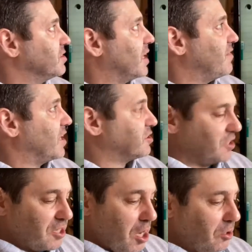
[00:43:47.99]
I've actually
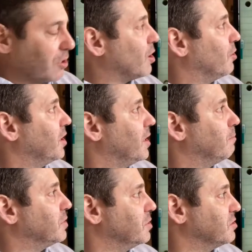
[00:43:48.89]
color-coded it
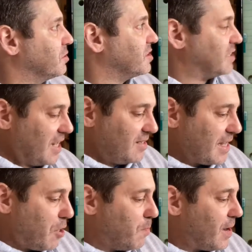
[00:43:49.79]
blue so it stands
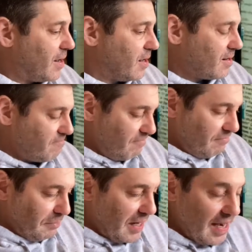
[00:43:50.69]
out better.
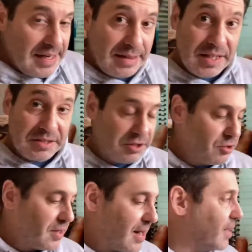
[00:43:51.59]
But I didn't think to
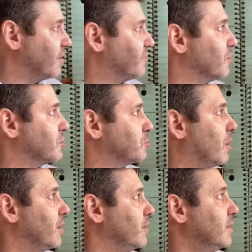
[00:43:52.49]
do that on the first
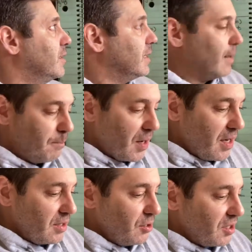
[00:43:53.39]
one.
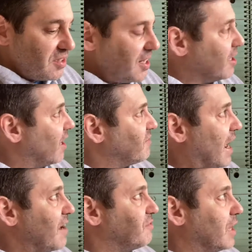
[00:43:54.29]
But you can see here,
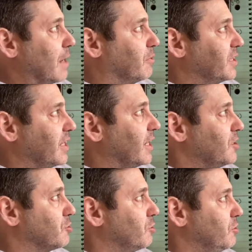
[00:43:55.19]
I've labeled it
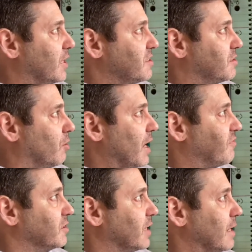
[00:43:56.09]
intro. You guys don't have
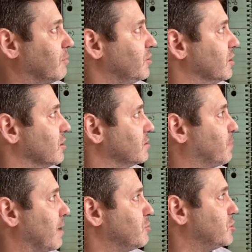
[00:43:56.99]
to label yours,
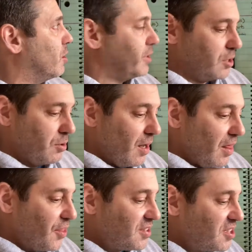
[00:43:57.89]
but I'm showing you.
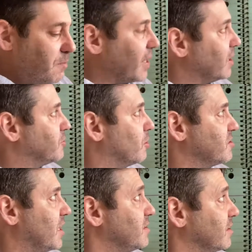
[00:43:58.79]
This is my intro
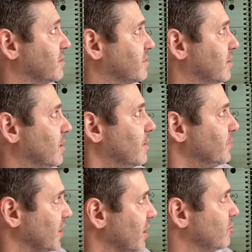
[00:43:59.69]
sentence.
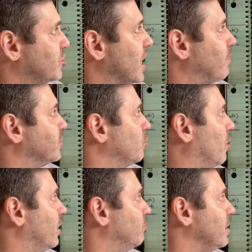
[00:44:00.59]
In chapter
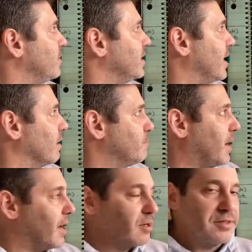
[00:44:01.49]
1, we meet Harry
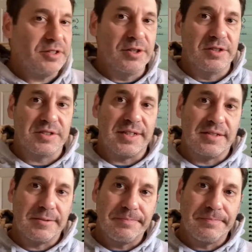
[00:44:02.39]
Potter and the Dursleys.